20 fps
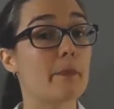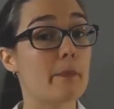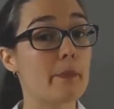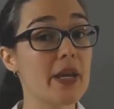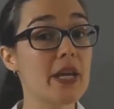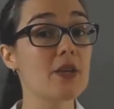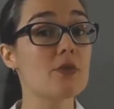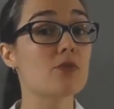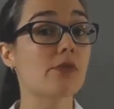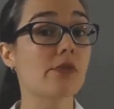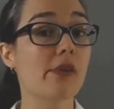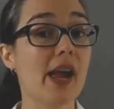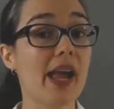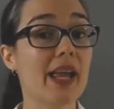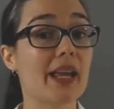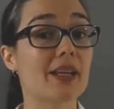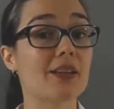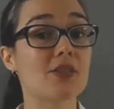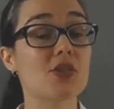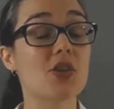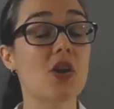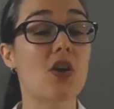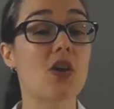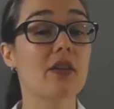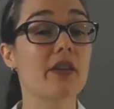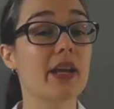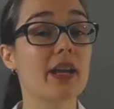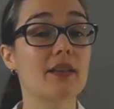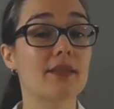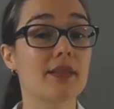mid-range
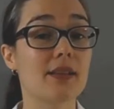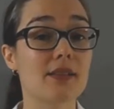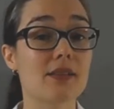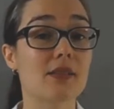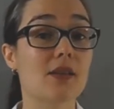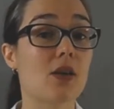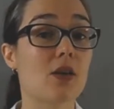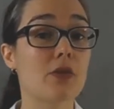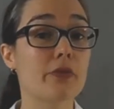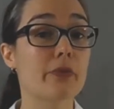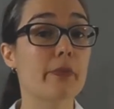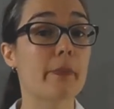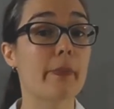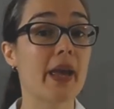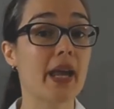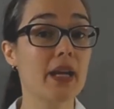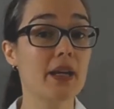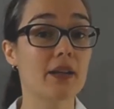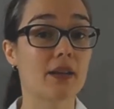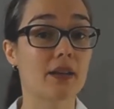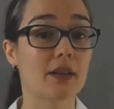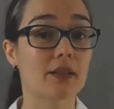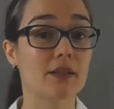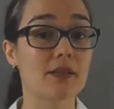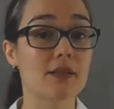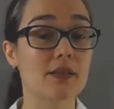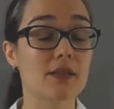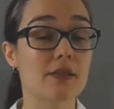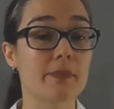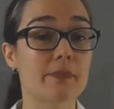on our list of
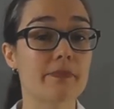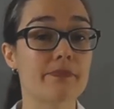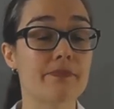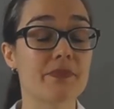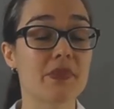maintenance.